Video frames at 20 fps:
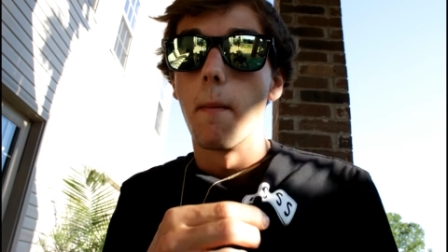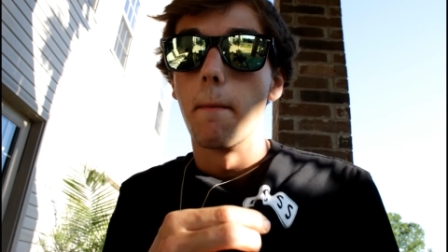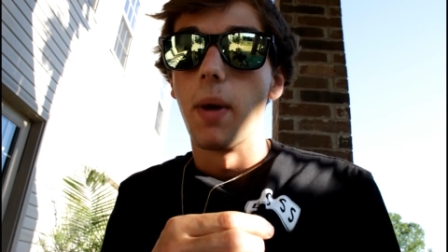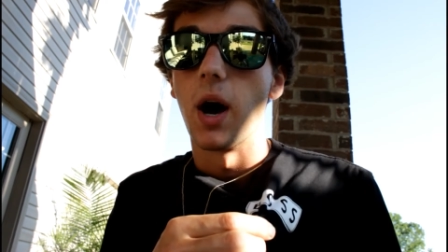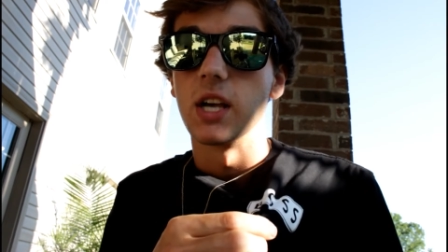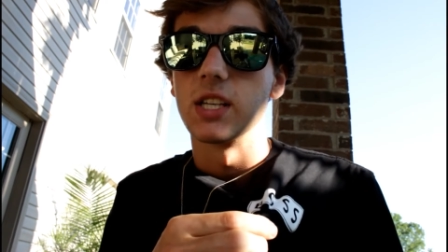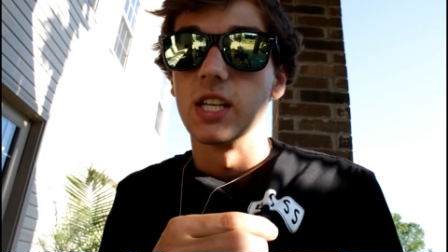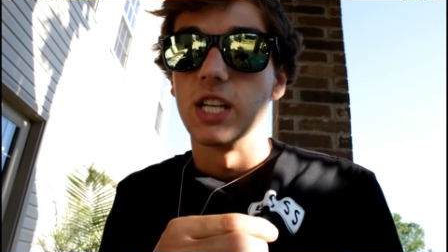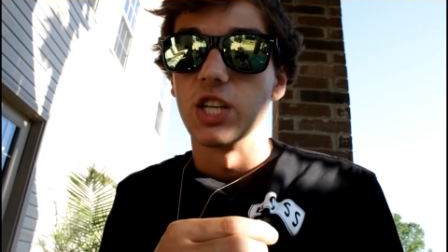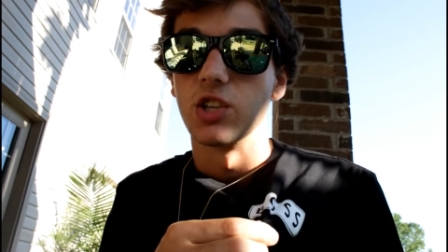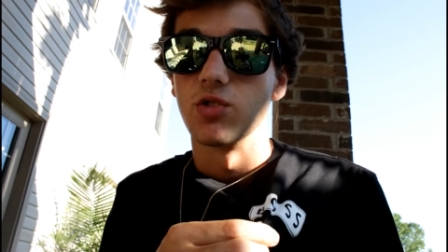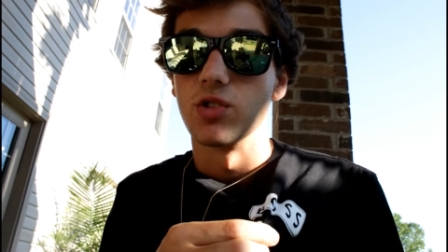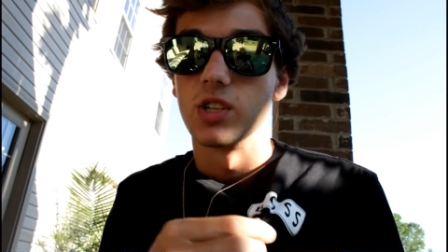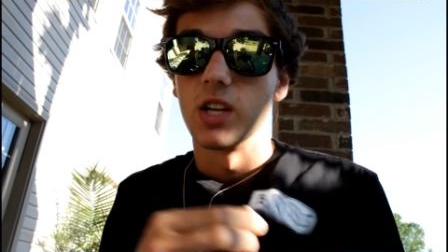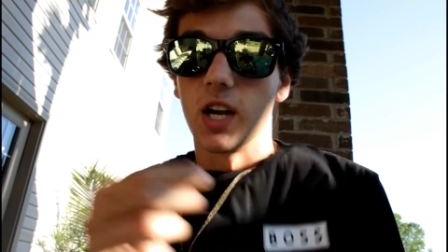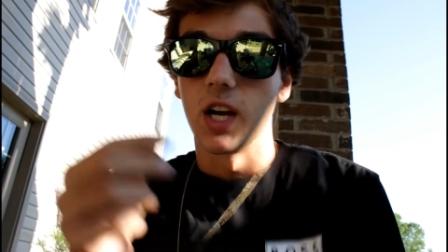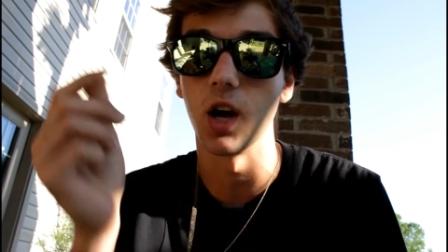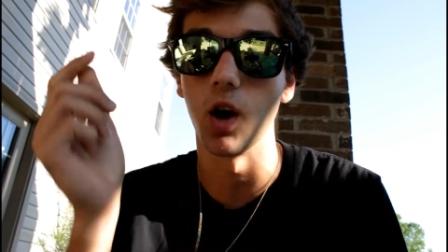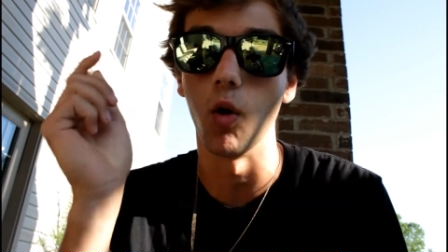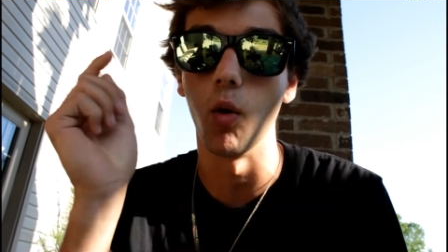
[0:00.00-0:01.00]

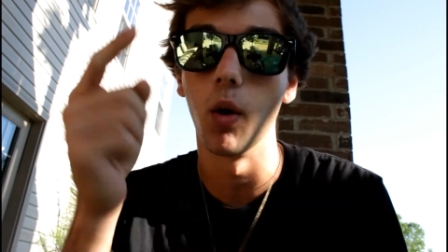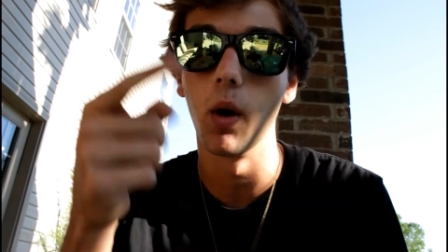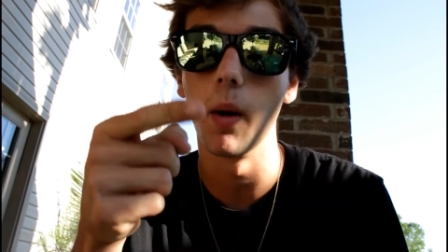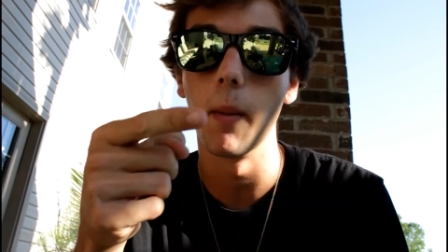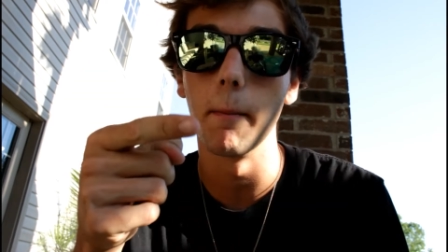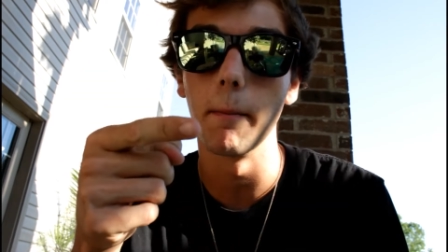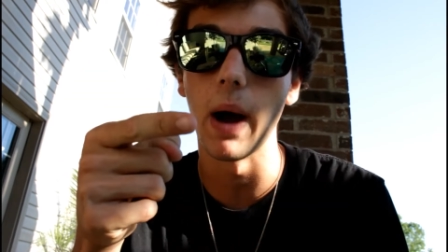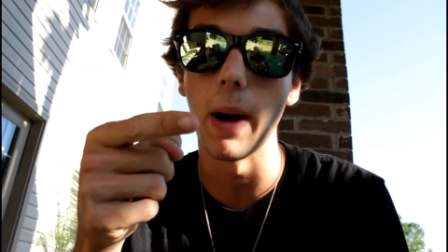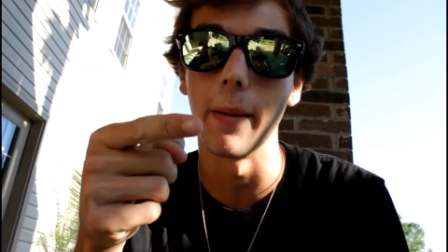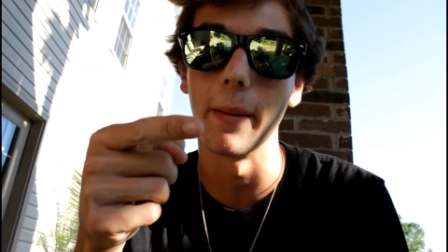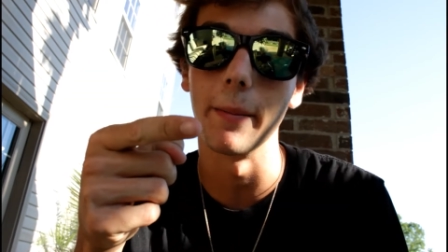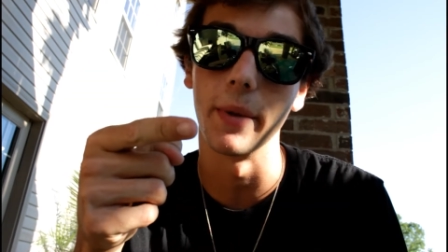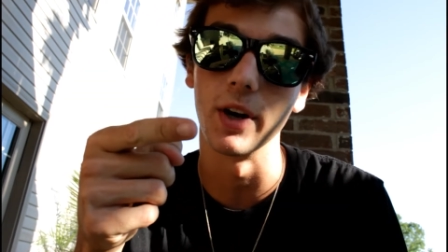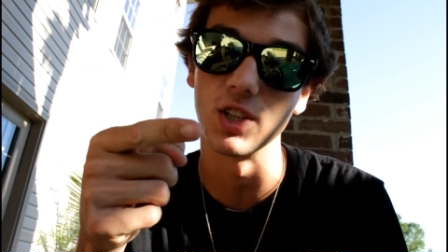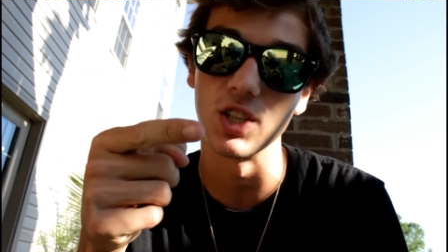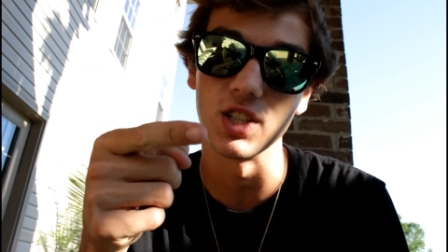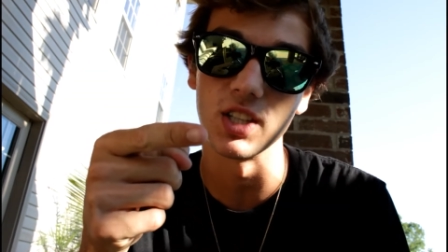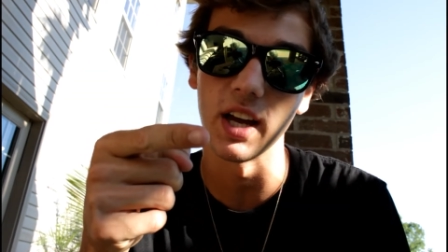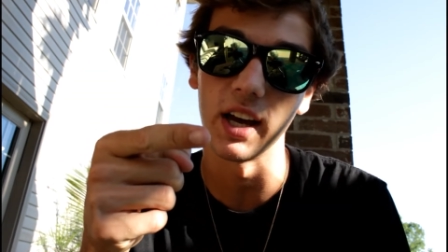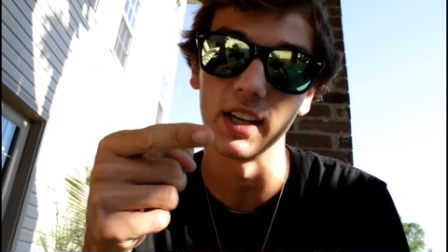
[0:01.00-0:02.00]
Co. Buy my
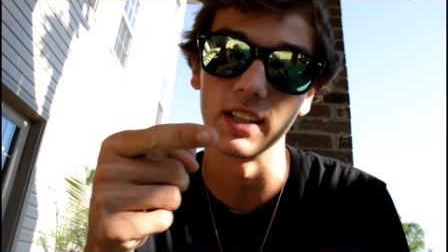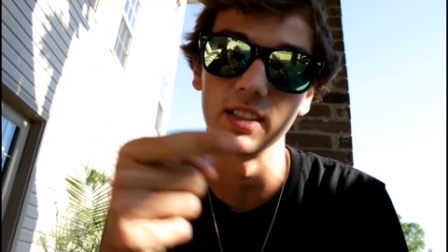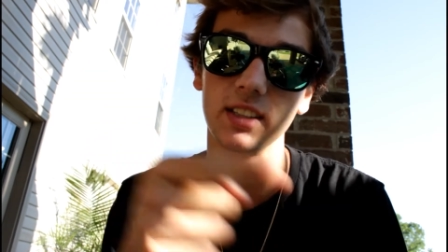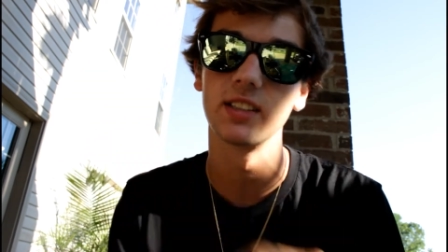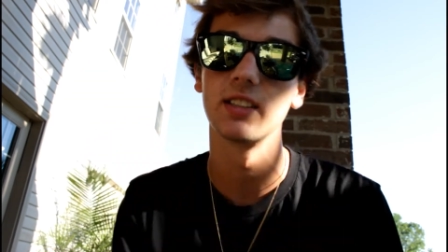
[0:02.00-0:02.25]
merchandise.